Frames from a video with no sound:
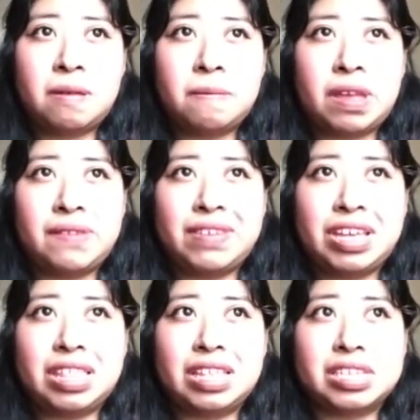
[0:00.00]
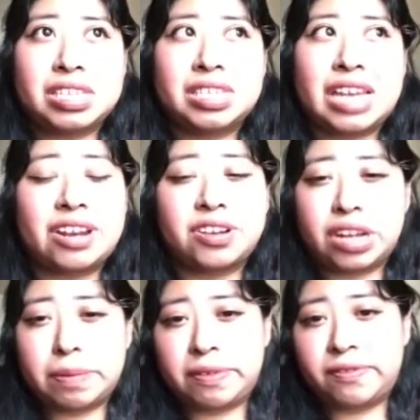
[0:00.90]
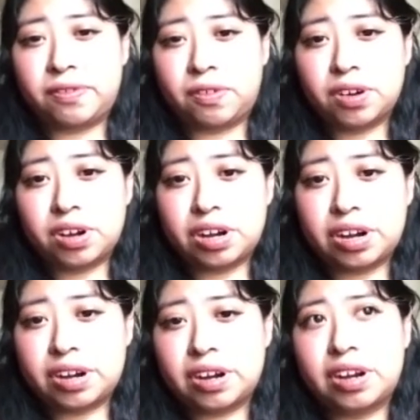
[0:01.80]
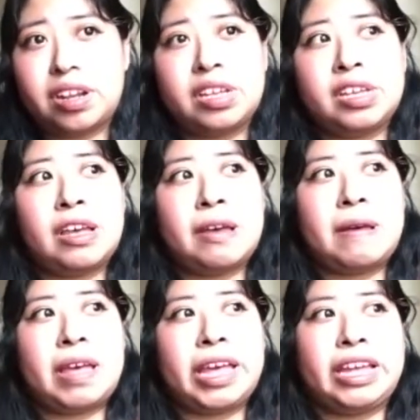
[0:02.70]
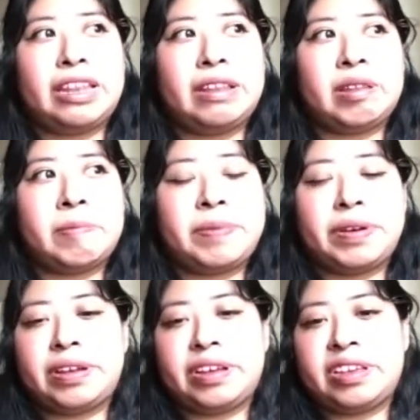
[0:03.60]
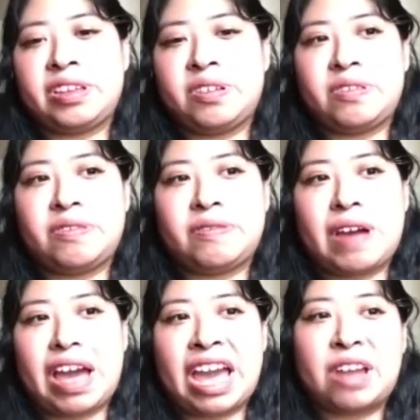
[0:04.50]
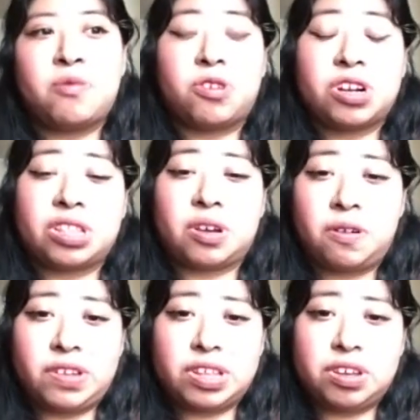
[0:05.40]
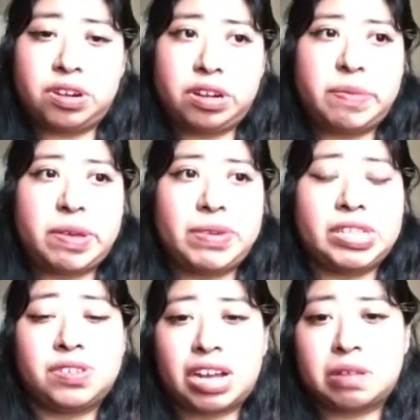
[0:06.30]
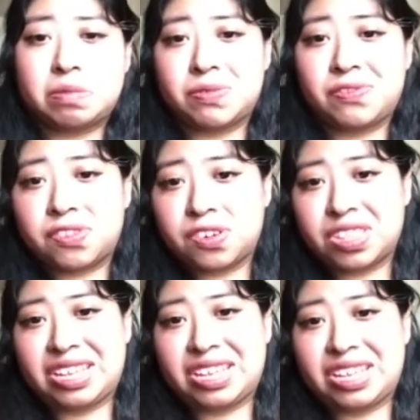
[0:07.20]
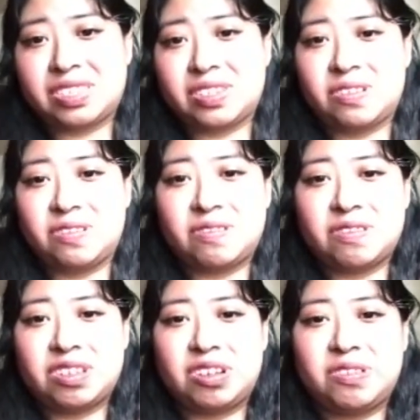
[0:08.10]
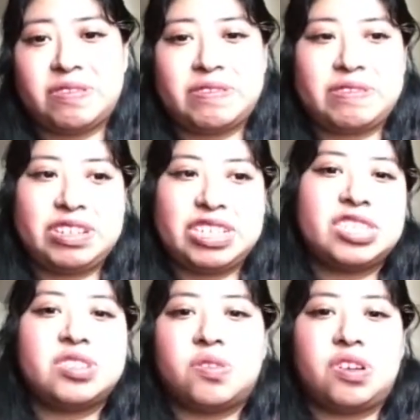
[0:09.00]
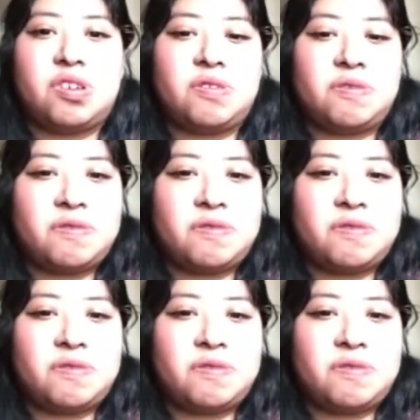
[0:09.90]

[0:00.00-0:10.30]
maybe the Saturday before, but you know, I had worked the COVID unit maybe 2 times before then. So, you know, you just don't know,